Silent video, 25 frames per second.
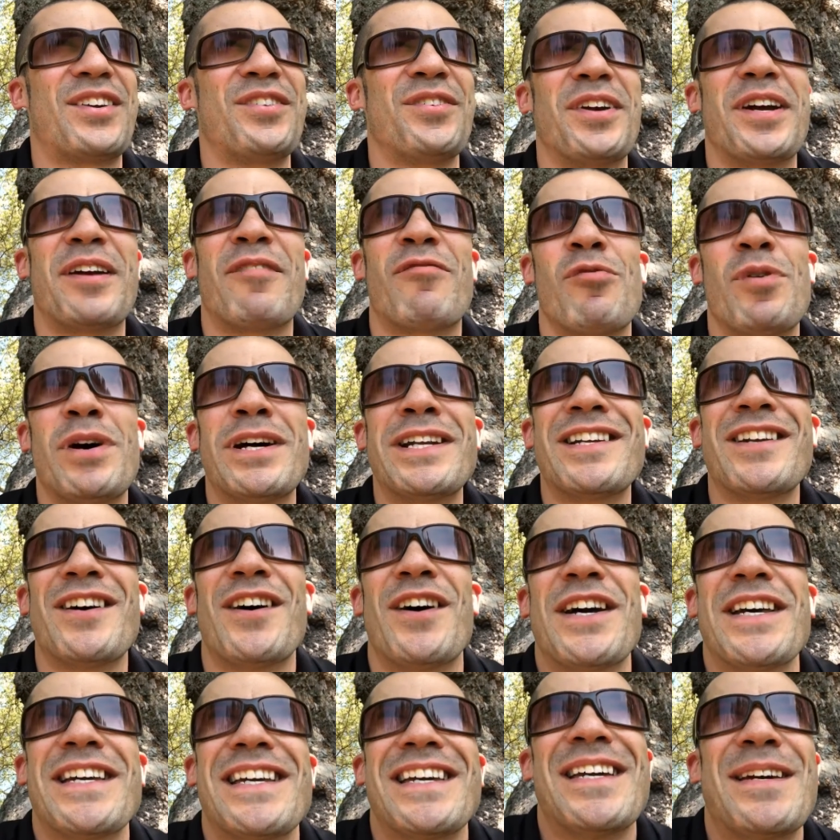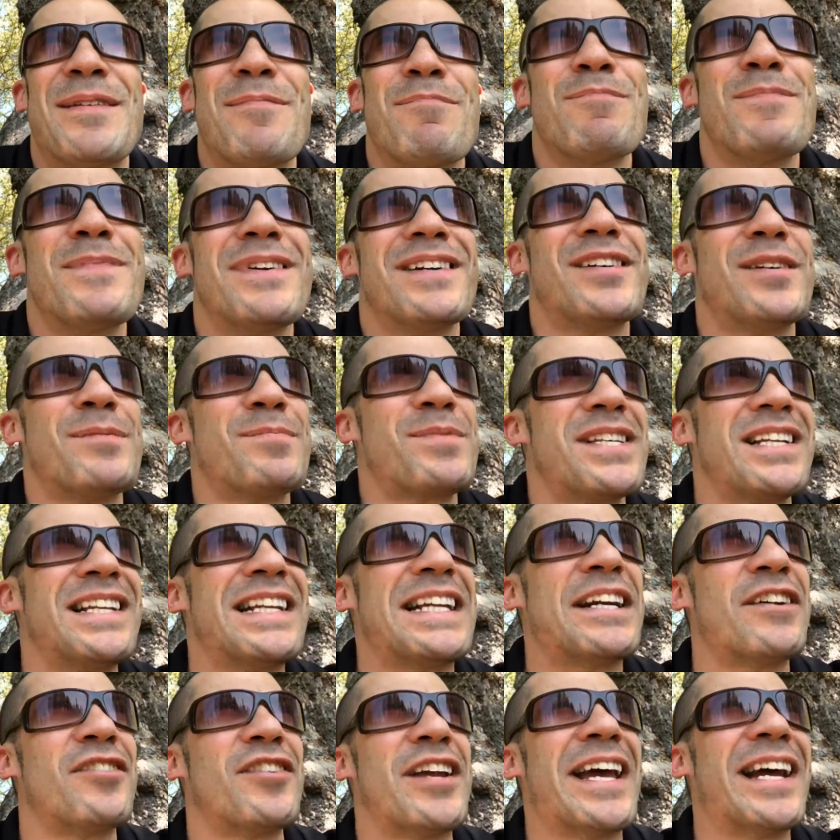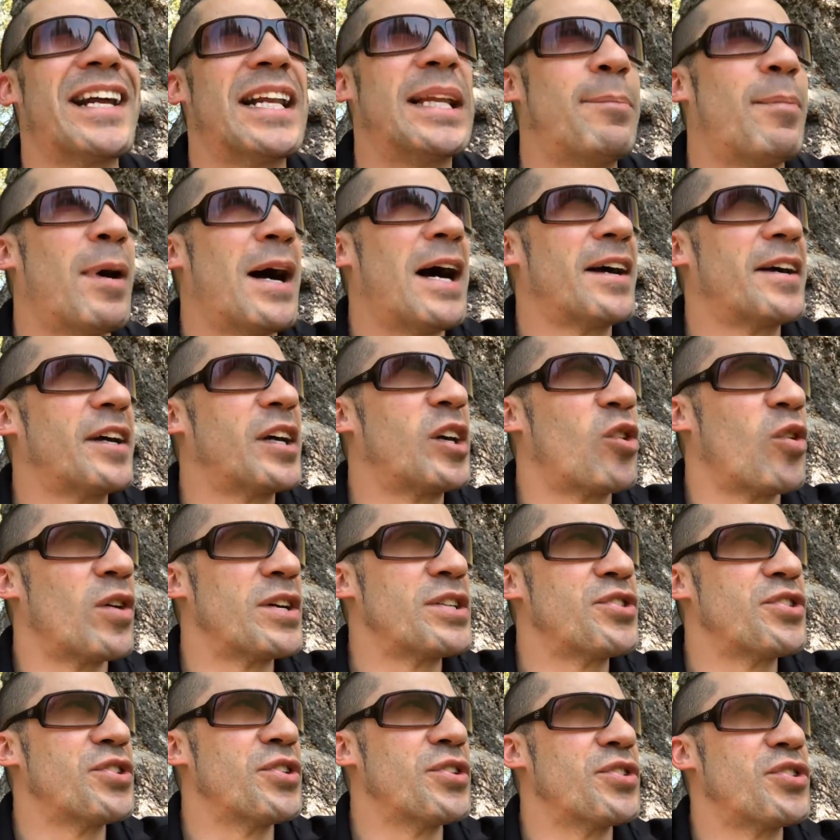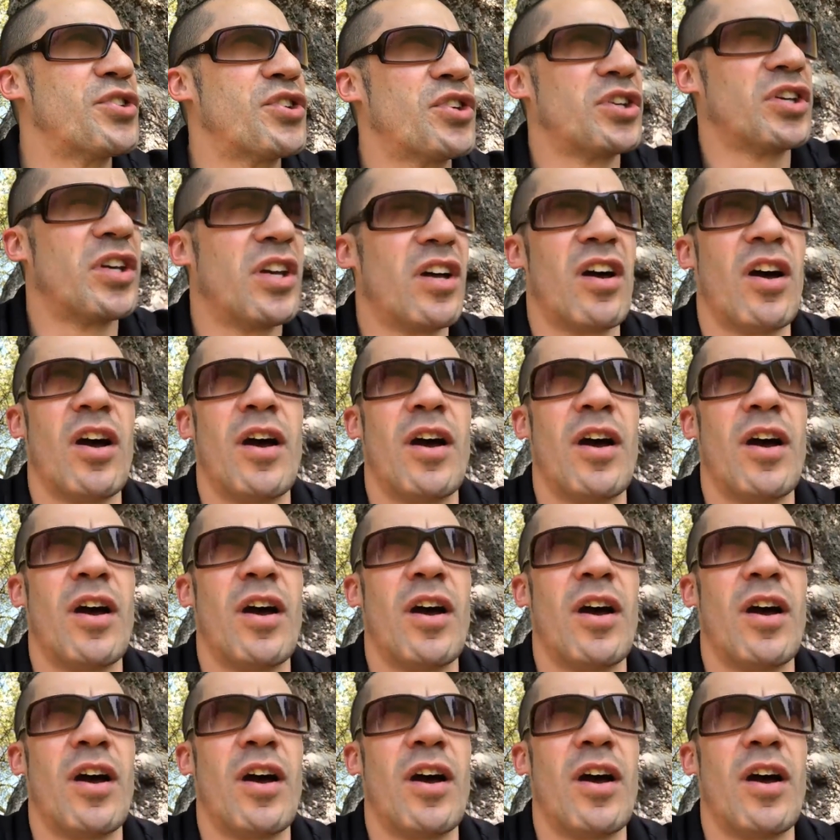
Kia ora everyone, I'm sitting here in Hagley Park in Christchurch.